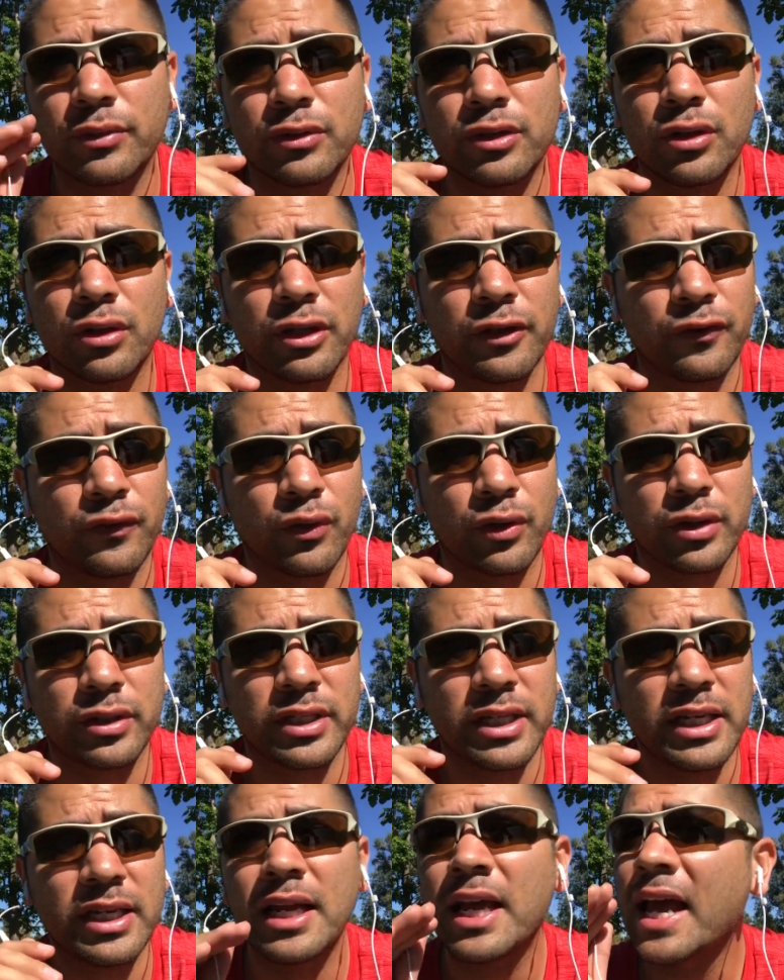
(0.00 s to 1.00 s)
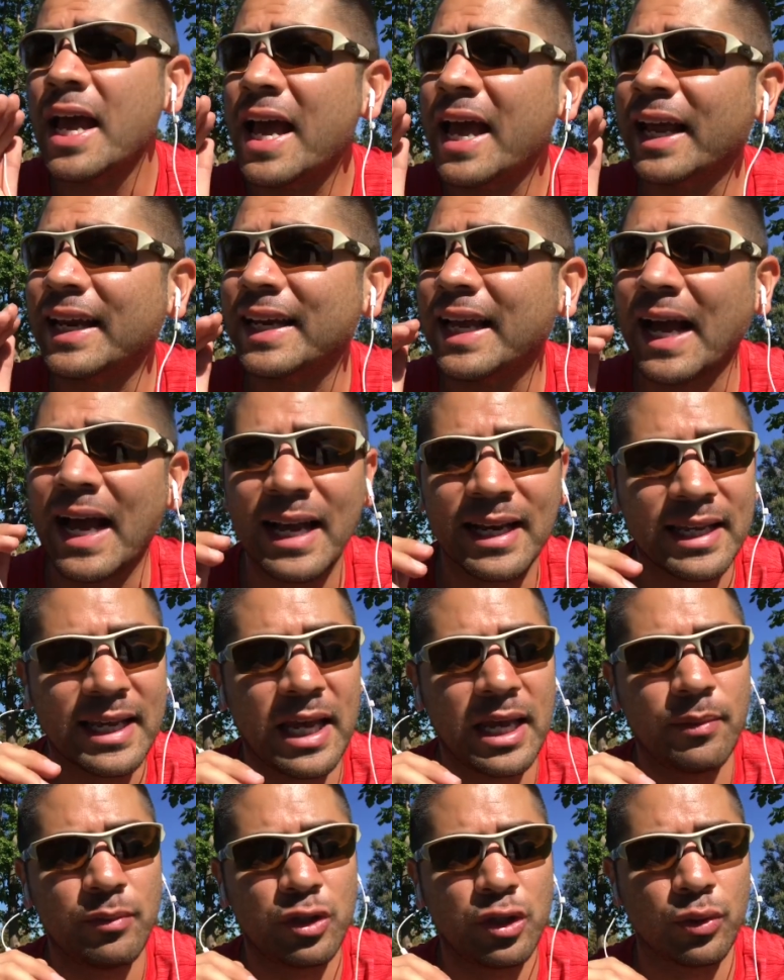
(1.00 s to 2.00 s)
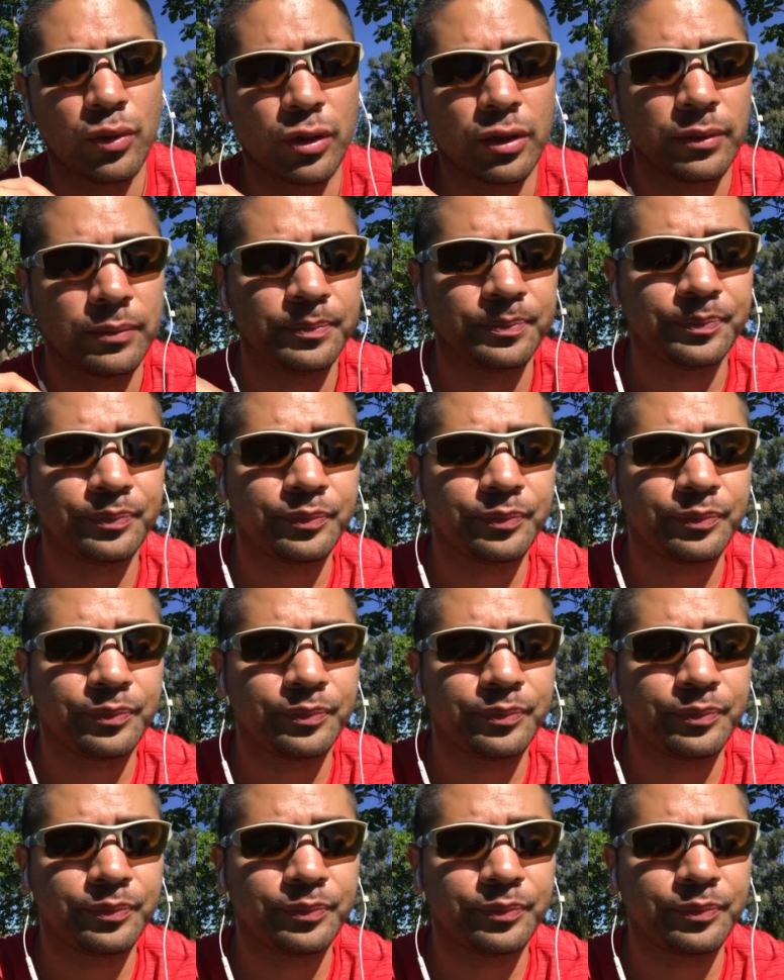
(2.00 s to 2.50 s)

was only 14, and God came to her.